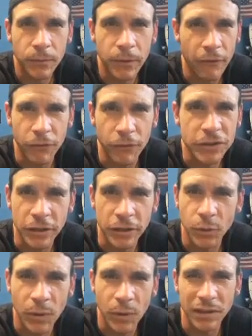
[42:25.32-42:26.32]
every Sunday
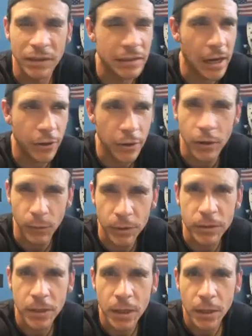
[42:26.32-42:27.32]
throughout the entire year,
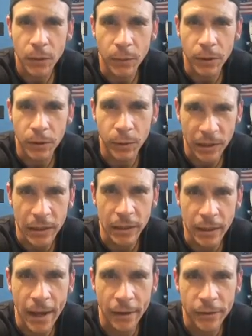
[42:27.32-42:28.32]
we
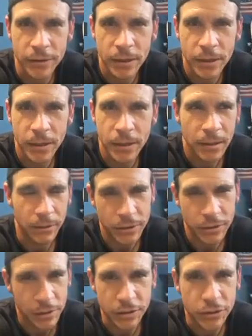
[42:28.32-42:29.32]
clean ladders. But
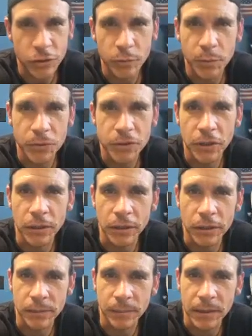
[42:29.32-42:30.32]
just because it's Super Bowl Sunday
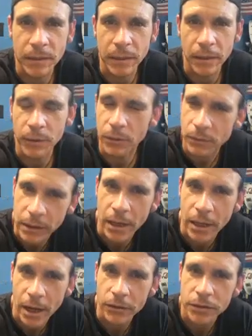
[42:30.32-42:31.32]
doesn't mean that we don't clean
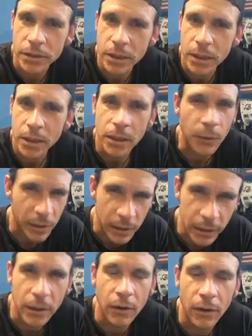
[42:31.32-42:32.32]
ladders. We're
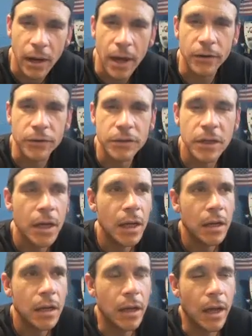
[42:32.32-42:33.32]
cleaning our ladders.
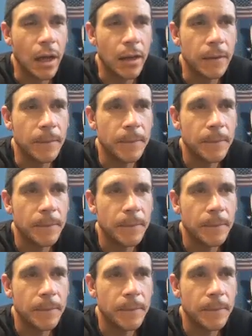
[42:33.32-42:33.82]
And